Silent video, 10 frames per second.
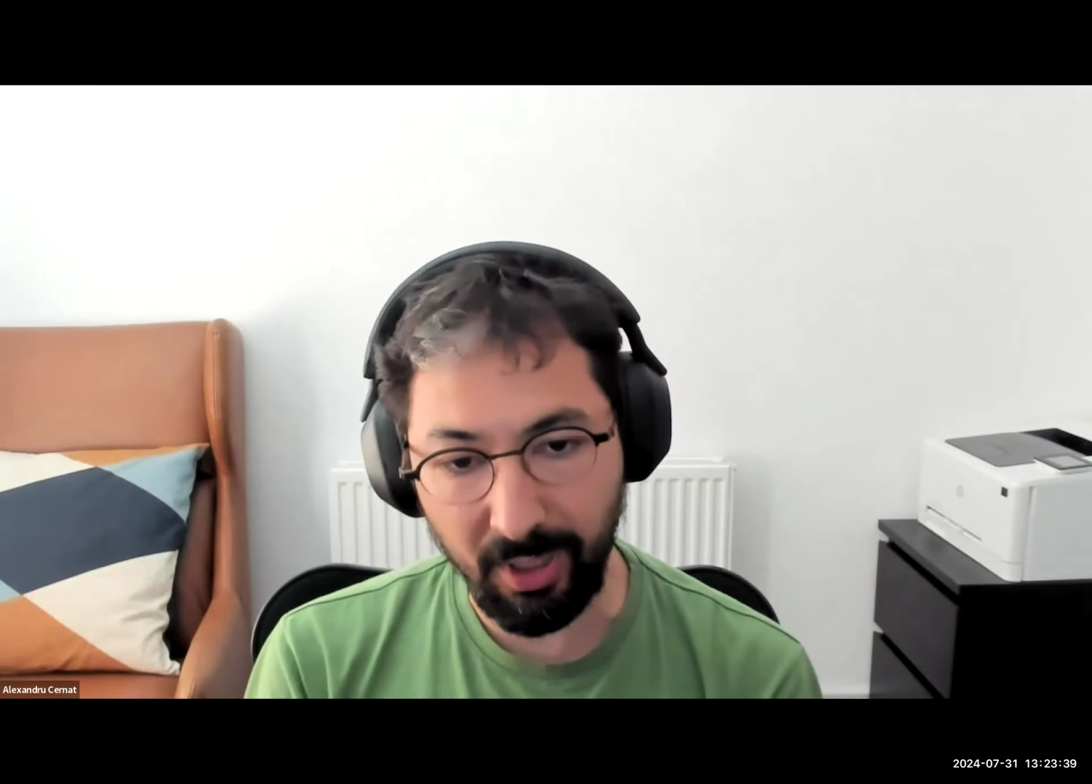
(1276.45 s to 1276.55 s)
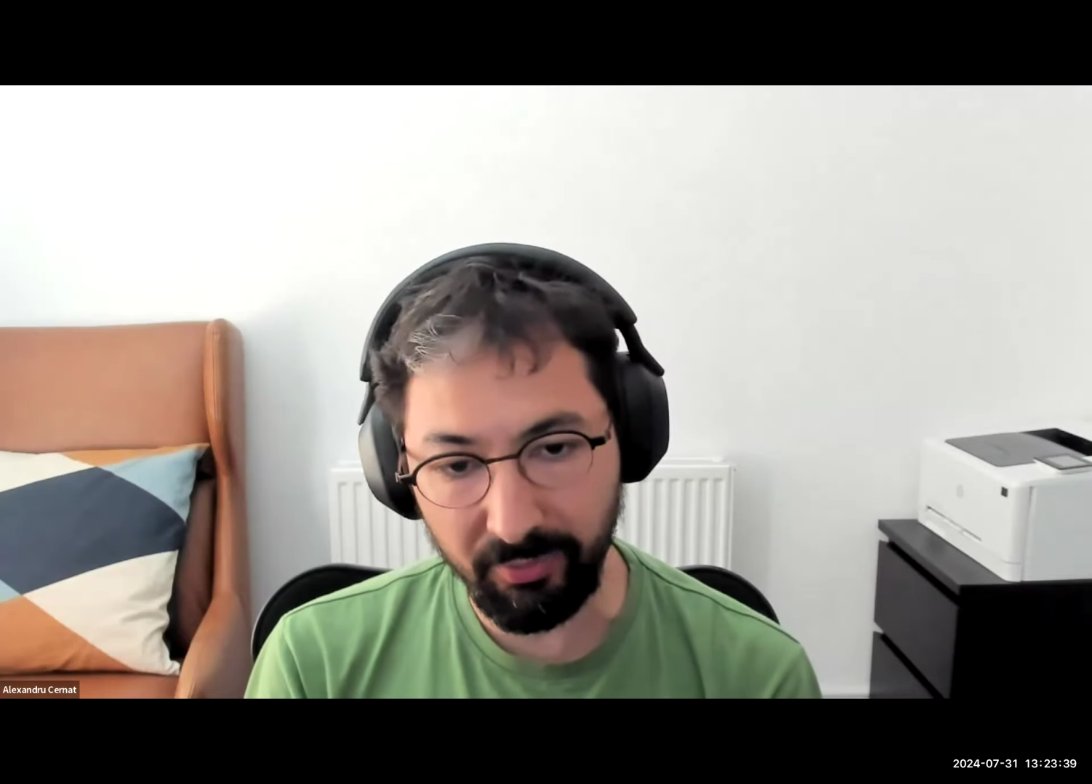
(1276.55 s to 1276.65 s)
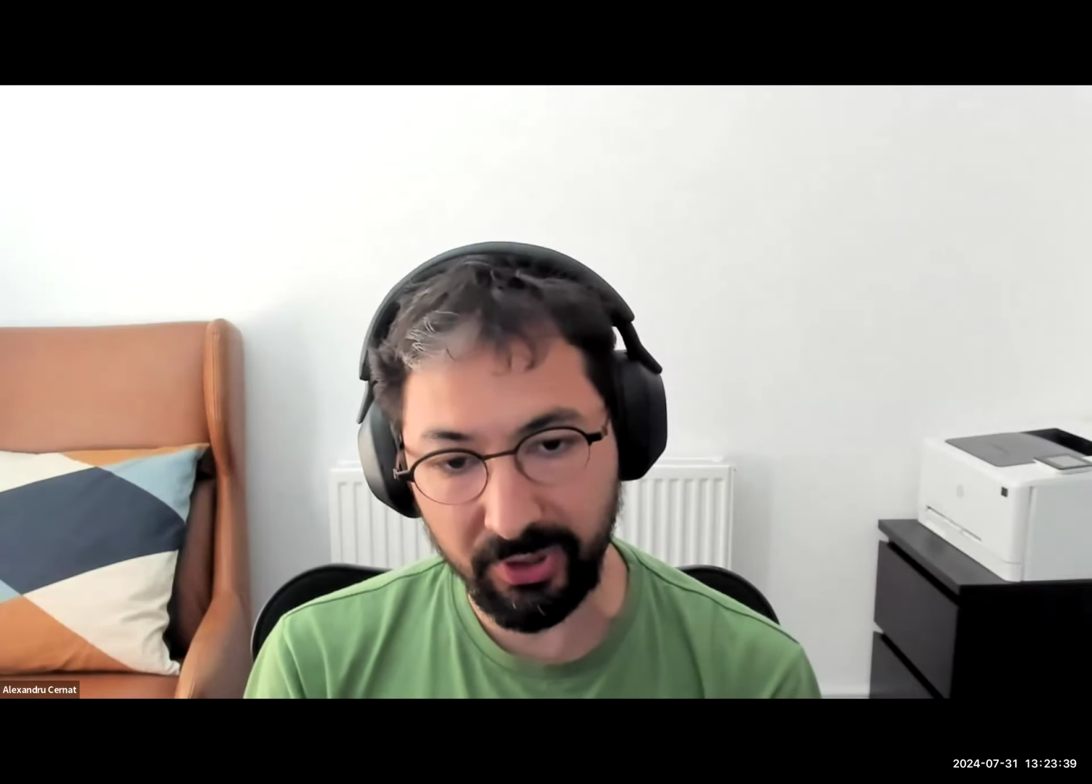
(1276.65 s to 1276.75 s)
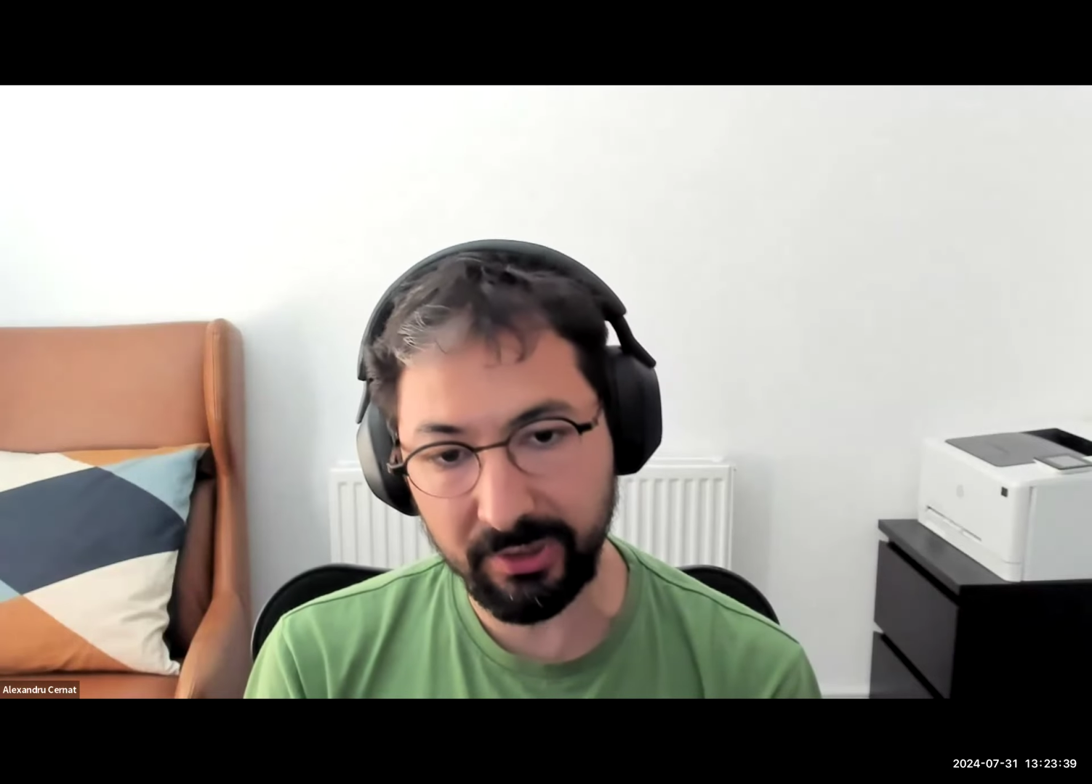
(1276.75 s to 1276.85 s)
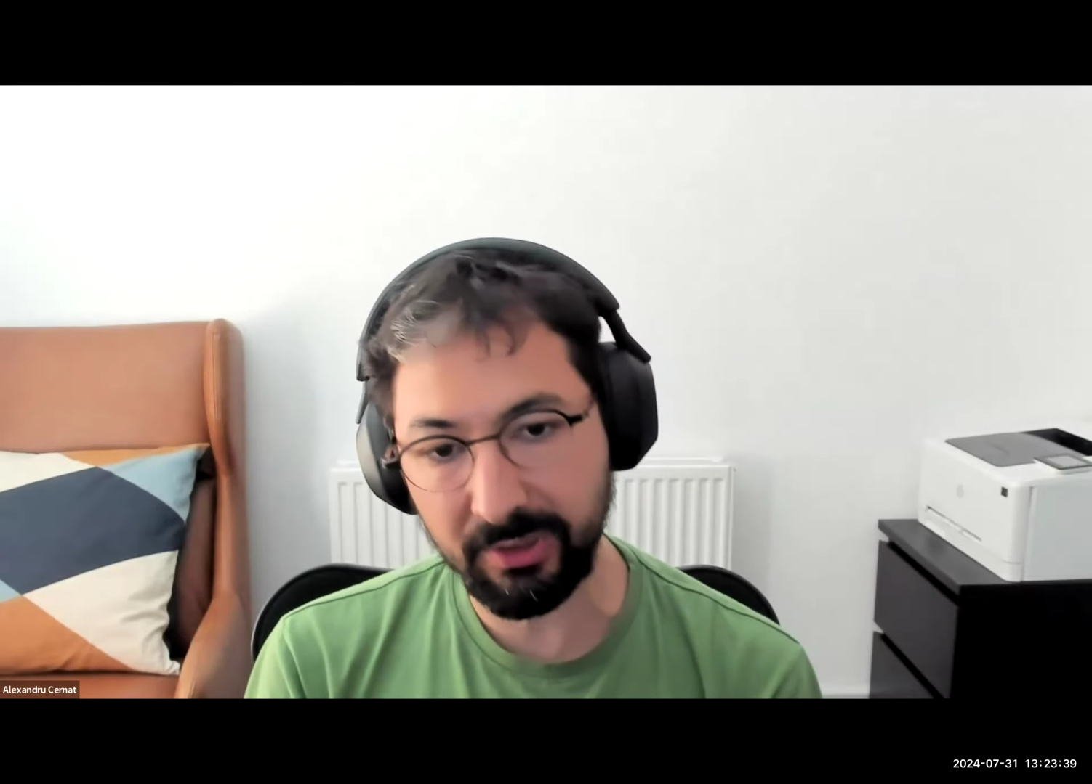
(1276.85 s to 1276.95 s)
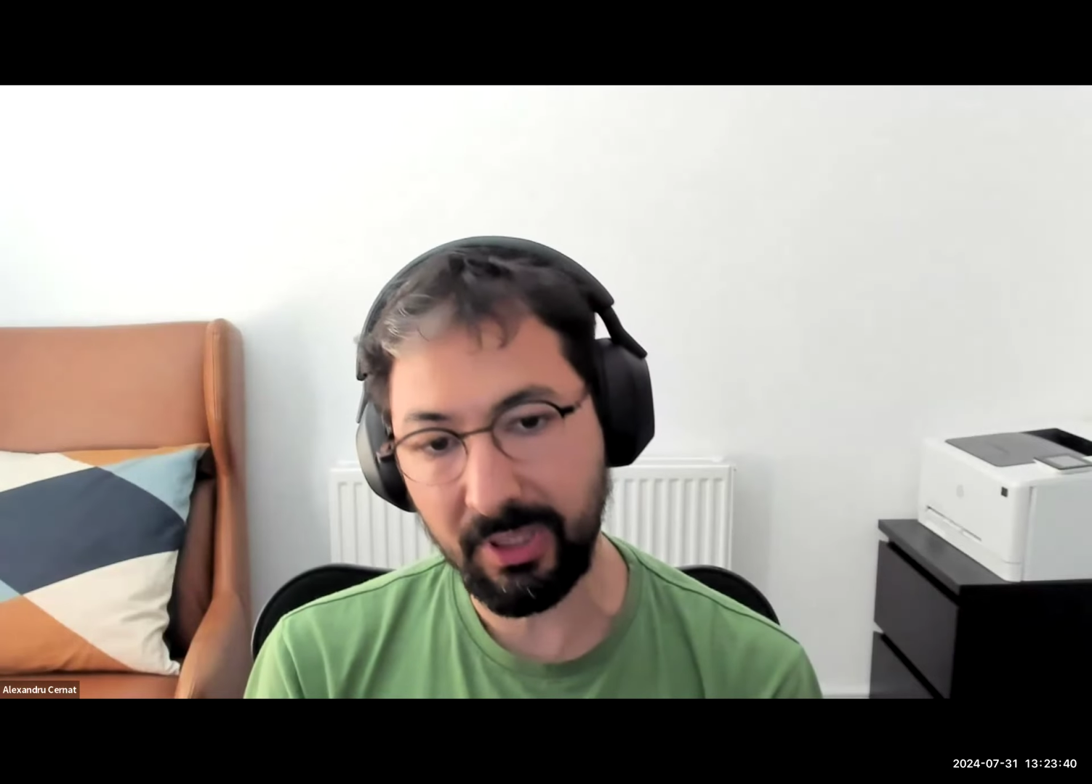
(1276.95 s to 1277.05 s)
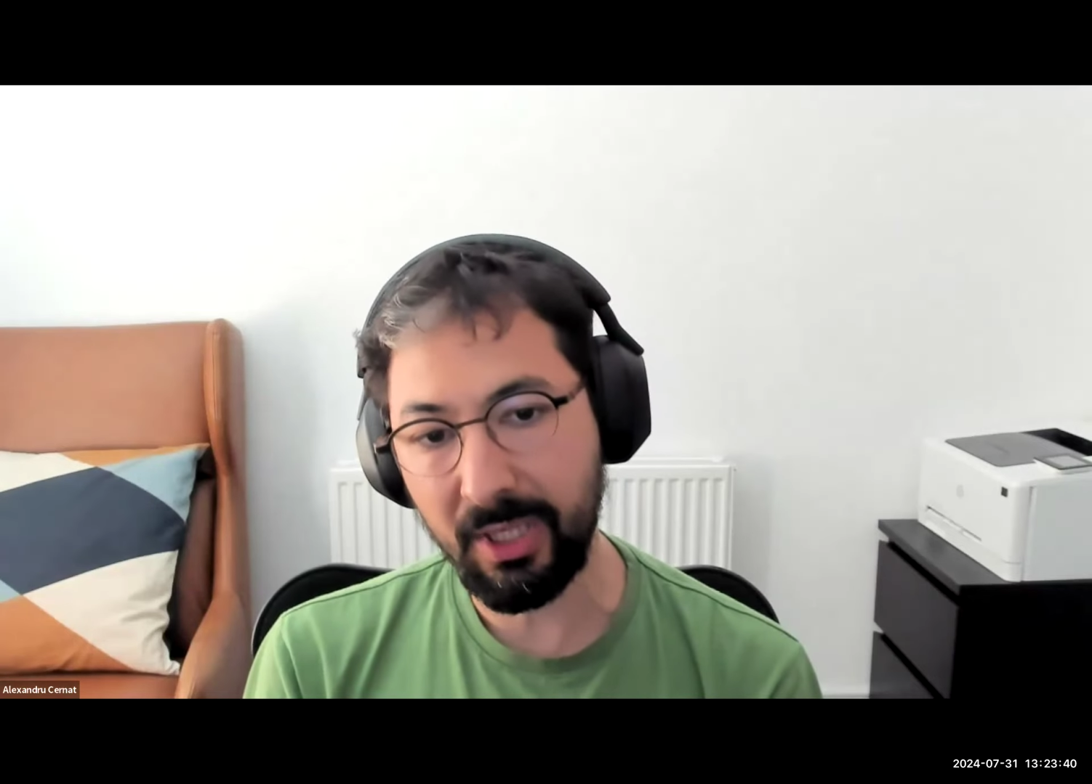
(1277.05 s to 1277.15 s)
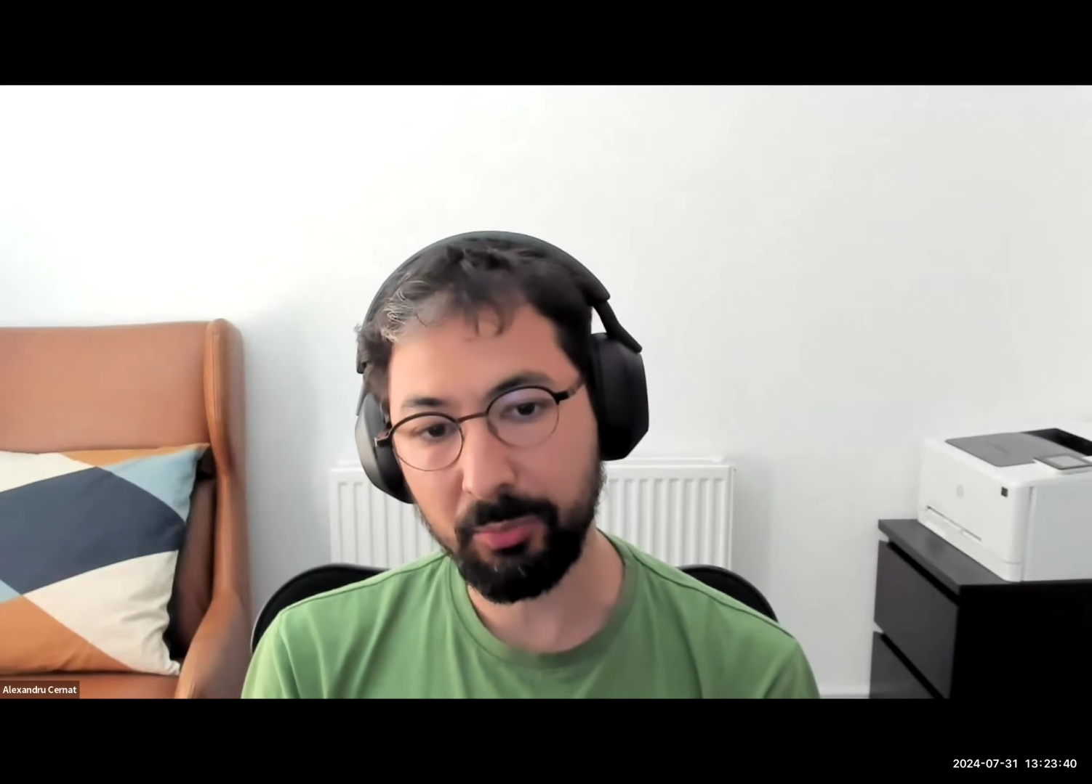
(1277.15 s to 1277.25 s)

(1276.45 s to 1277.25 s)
cover it,